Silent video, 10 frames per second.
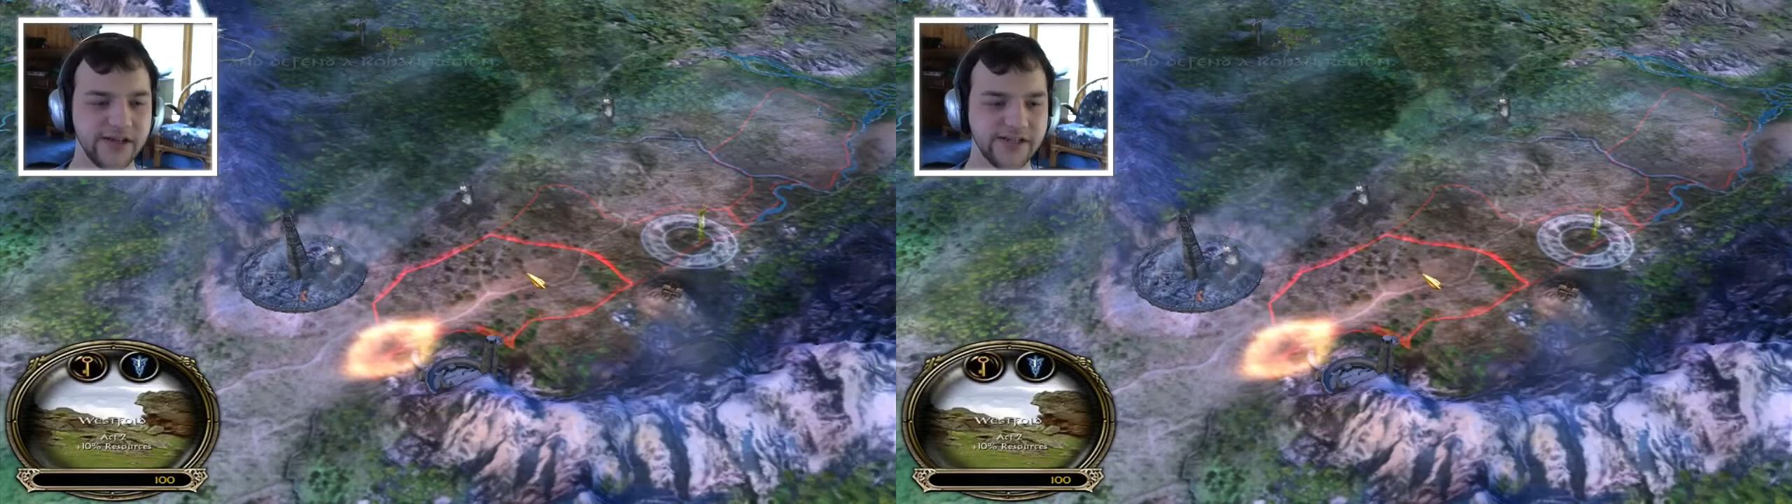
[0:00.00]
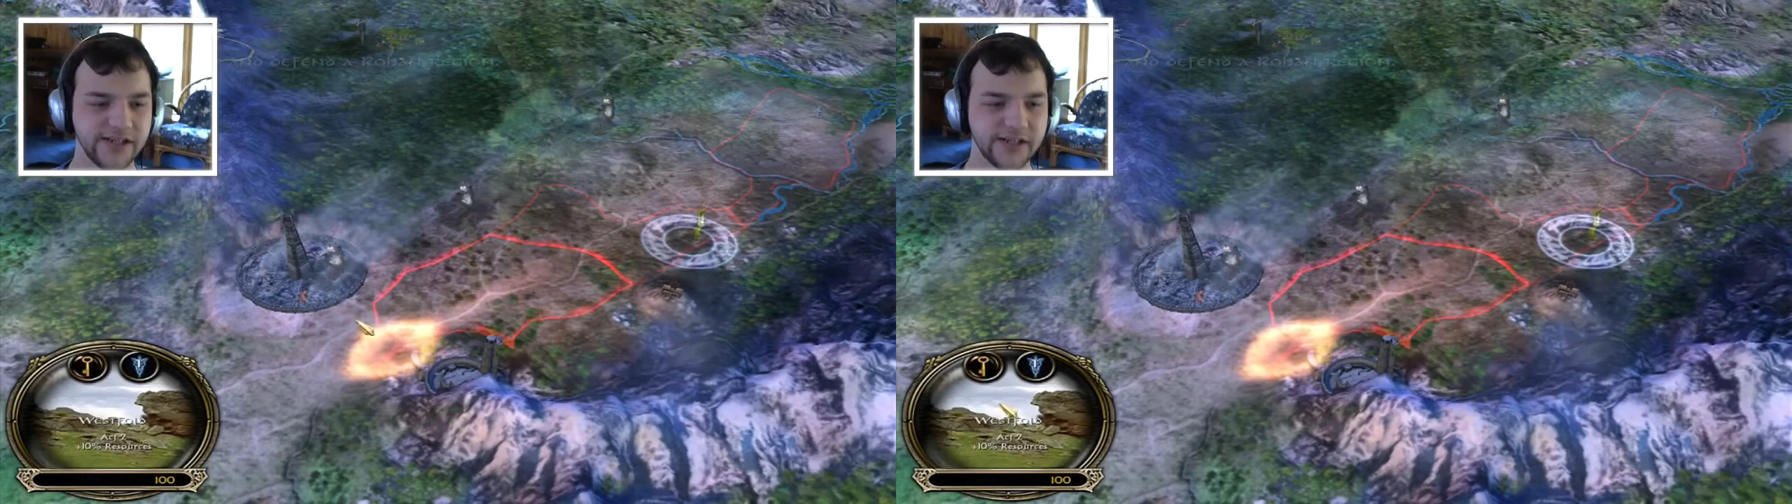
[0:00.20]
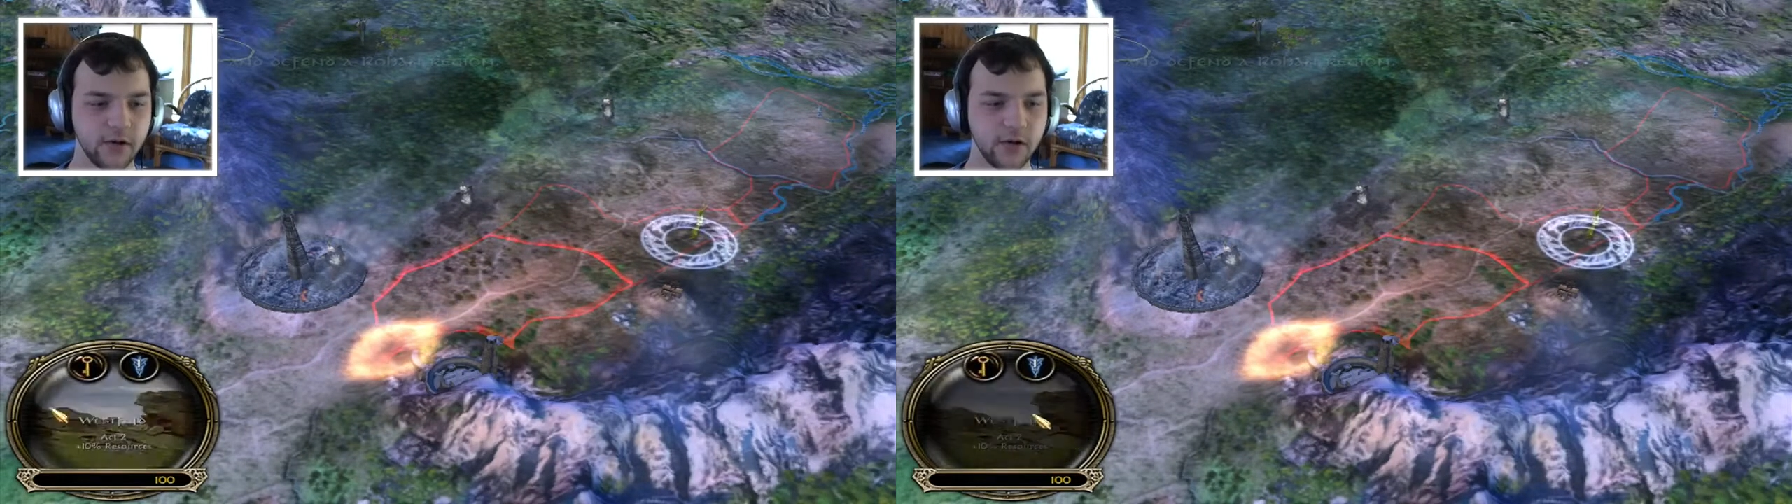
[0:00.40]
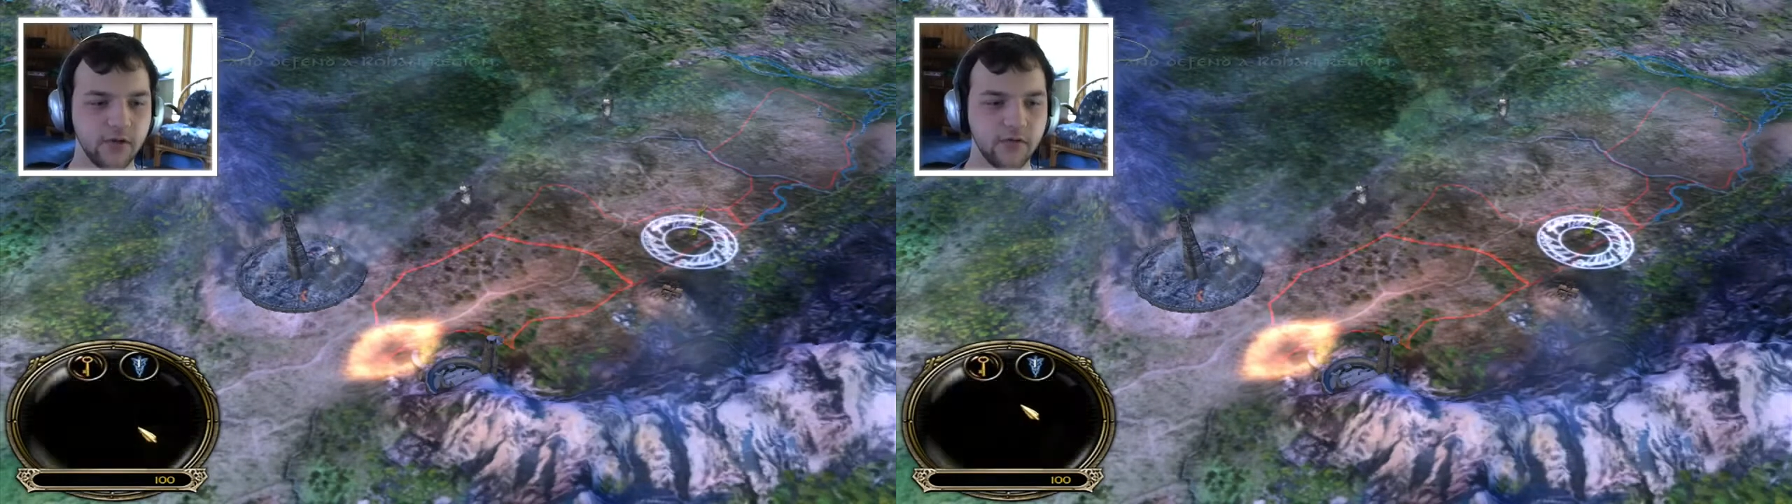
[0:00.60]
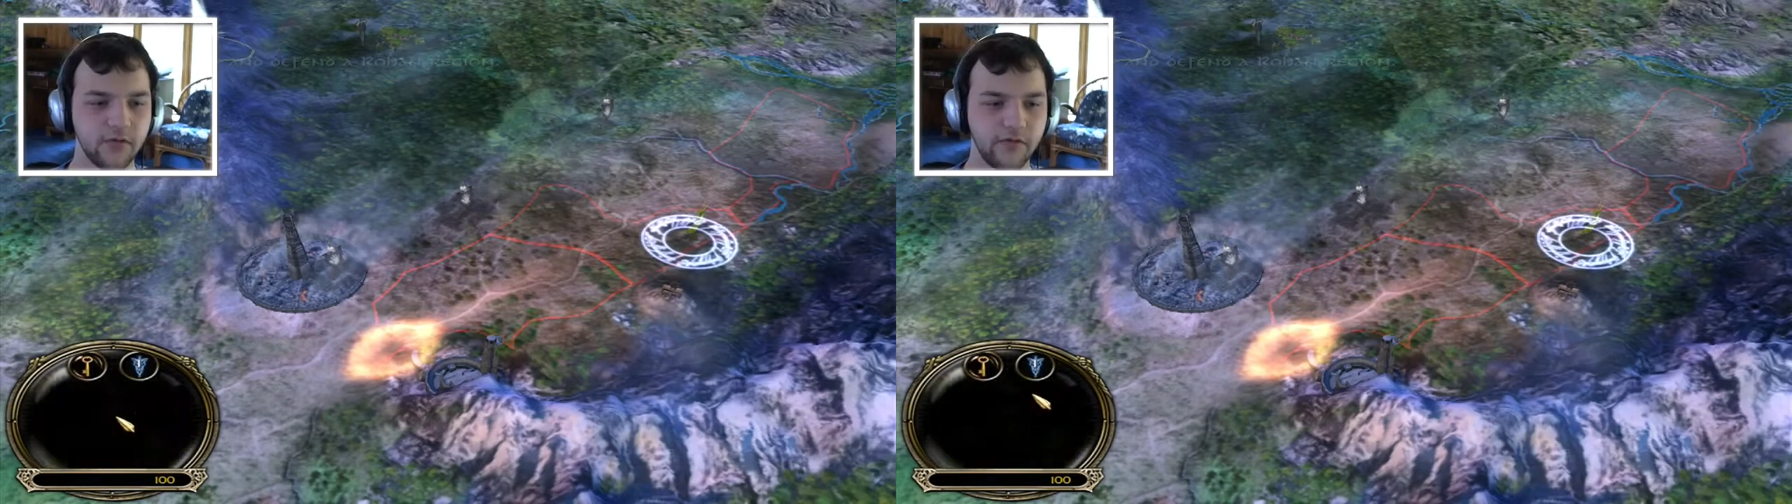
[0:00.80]
It says
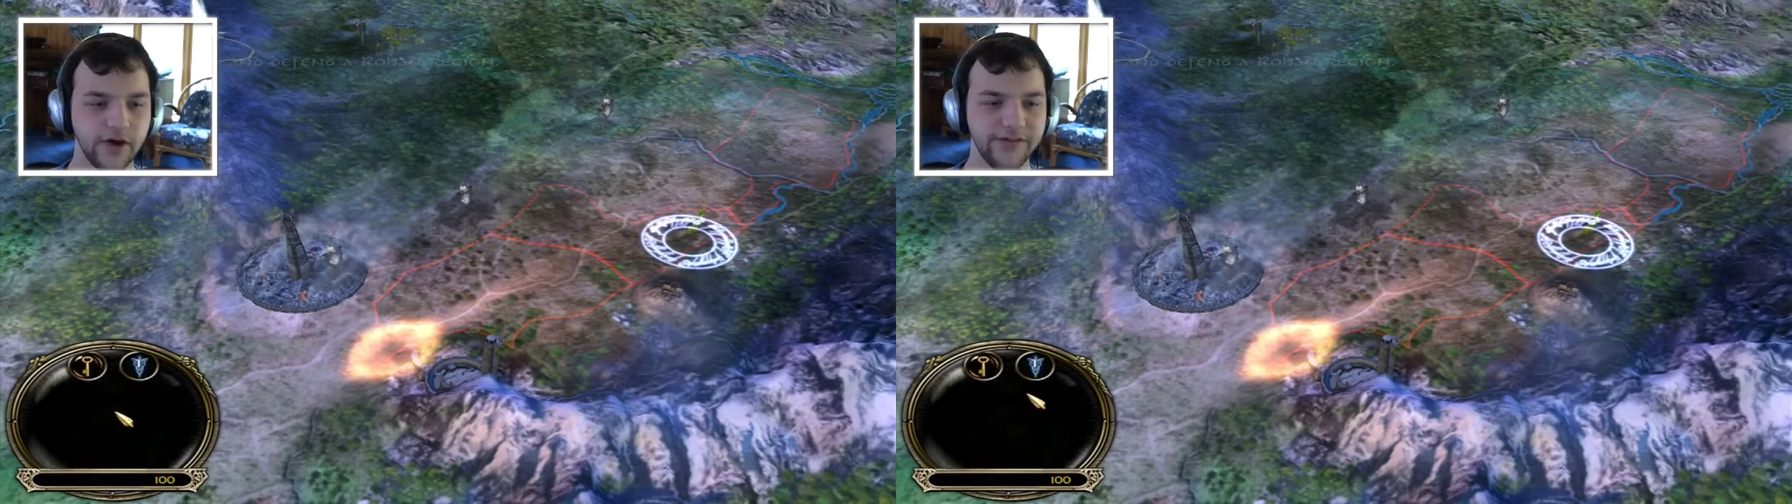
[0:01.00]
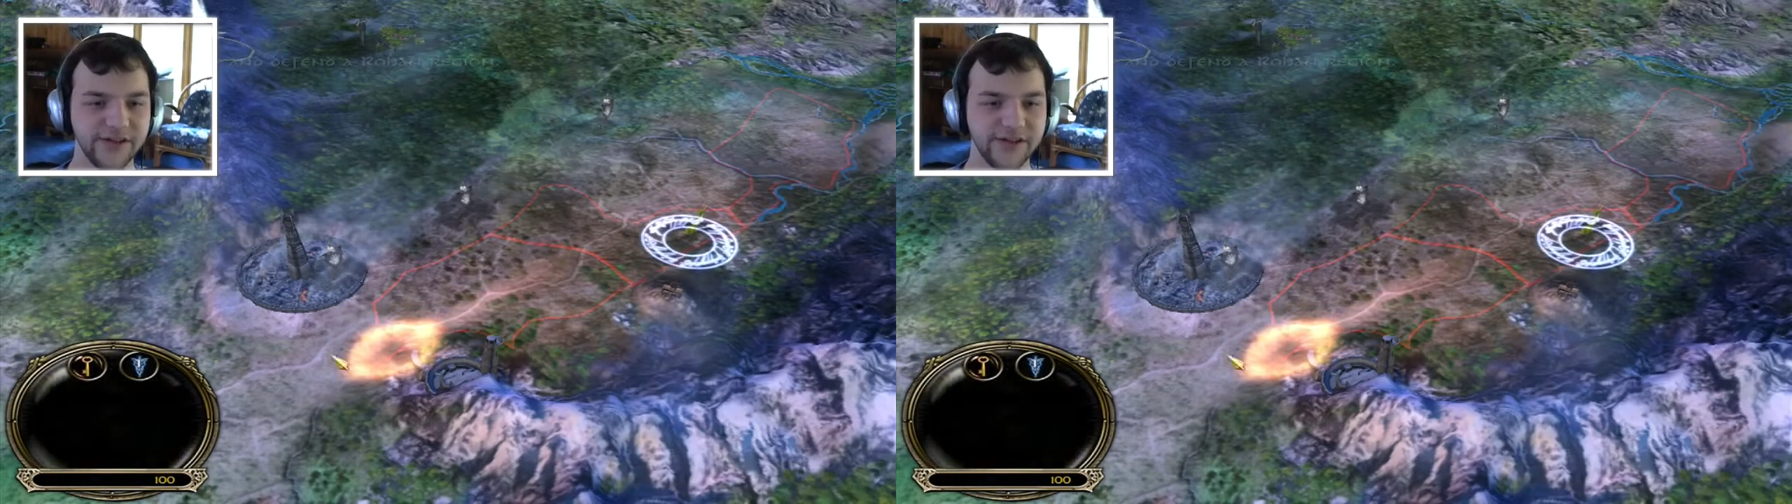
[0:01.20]
so right